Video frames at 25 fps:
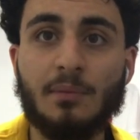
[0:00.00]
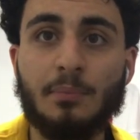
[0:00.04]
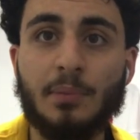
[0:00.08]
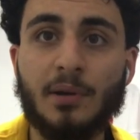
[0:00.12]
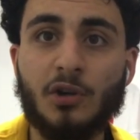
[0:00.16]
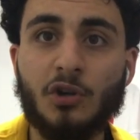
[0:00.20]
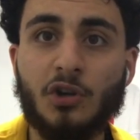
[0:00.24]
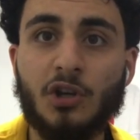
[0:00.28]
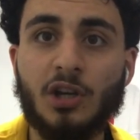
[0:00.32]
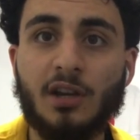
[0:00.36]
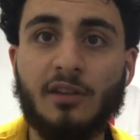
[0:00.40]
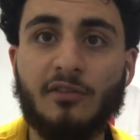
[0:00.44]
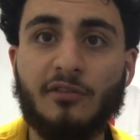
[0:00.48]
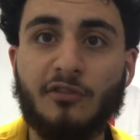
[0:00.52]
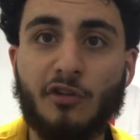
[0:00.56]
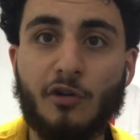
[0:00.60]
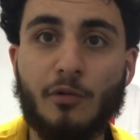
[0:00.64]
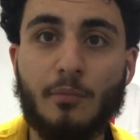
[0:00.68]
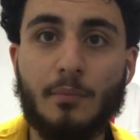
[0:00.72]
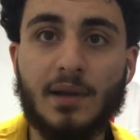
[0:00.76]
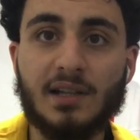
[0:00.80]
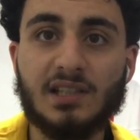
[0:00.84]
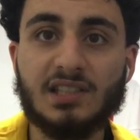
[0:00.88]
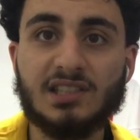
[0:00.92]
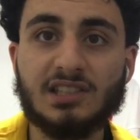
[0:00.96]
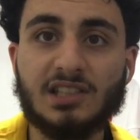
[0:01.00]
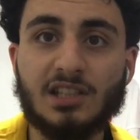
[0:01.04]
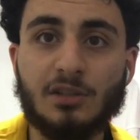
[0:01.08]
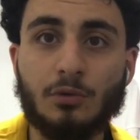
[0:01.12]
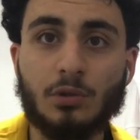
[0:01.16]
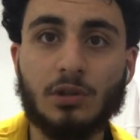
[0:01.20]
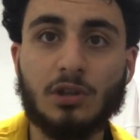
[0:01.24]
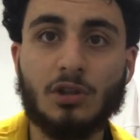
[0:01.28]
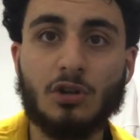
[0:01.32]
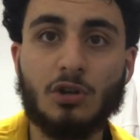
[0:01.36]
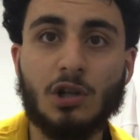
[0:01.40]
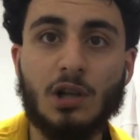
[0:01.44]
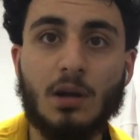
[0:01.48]
a penalty for Messi
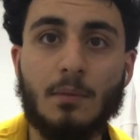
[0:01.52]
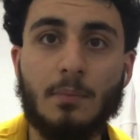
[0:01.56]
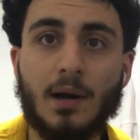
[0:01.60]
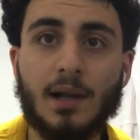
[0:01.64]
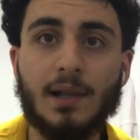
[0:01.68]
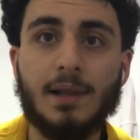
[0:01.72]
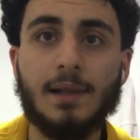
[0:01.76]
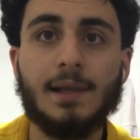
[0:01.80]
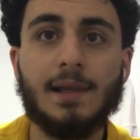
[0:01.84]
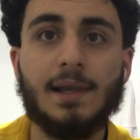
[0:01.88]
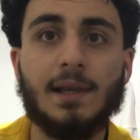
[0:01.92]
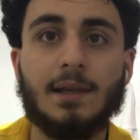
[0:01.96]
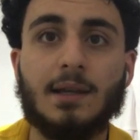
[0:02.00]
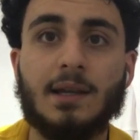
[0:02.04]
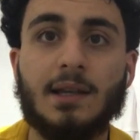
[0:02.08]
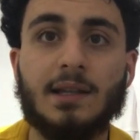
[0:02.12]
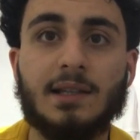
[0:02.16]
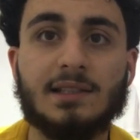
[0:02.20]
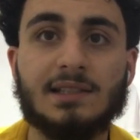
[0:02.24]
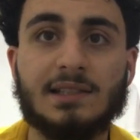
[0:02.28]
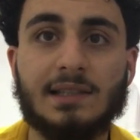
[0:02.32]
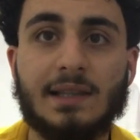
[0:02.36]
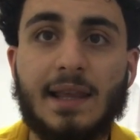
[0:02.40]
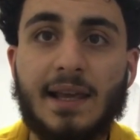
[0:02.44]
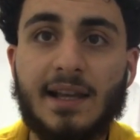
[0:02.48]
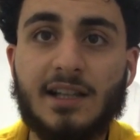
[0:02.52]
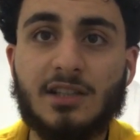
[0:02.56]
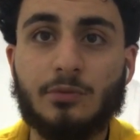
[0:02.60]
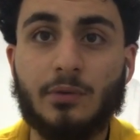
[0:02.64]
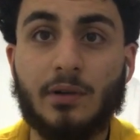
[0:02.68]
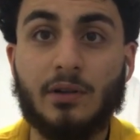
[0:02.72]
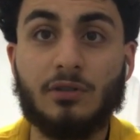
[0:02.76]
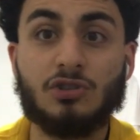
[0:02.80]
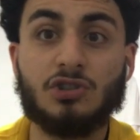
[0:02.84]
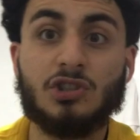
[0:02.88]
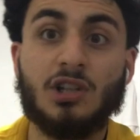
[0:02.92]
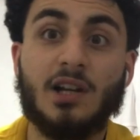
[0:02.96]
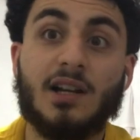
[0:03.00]
with Koulibaly kicking his legs
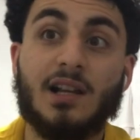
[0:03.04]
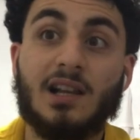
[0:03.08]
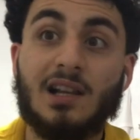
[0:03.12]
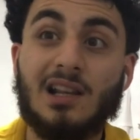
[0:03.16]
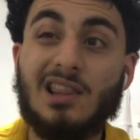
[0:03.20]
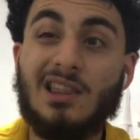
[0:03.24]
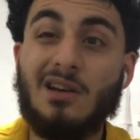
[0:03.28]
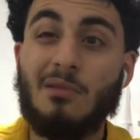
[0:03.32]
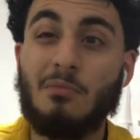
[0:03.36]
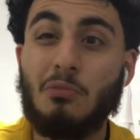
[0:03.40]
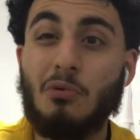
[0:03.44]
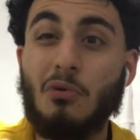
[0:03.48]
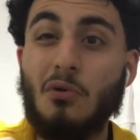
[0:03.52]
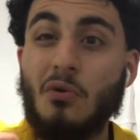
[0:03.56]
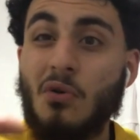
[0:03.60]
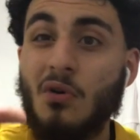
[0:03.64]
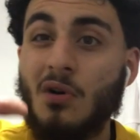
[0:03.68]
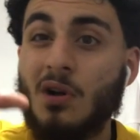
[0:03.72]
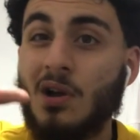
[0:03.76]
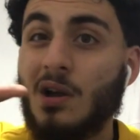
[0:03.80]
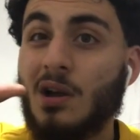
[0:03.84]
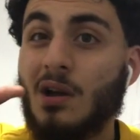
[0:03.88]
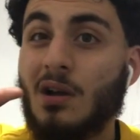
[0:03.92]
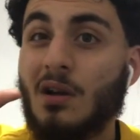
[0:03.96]
when he was trying to kill the ball.